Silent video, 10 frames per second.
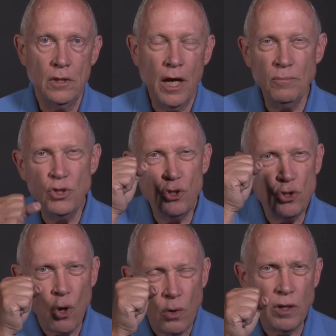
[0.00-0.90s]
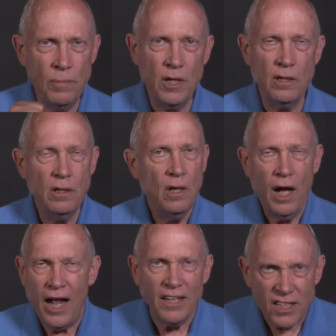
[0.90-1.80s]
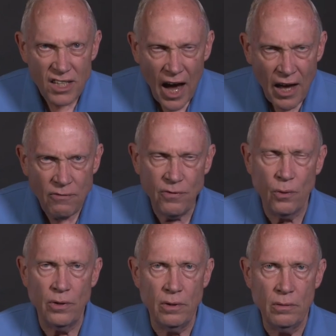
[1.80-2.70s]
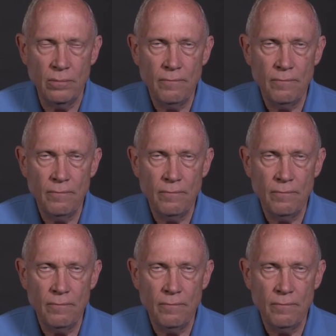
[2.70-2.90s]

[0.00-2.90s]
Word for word: I'm so committed, I'll die for you.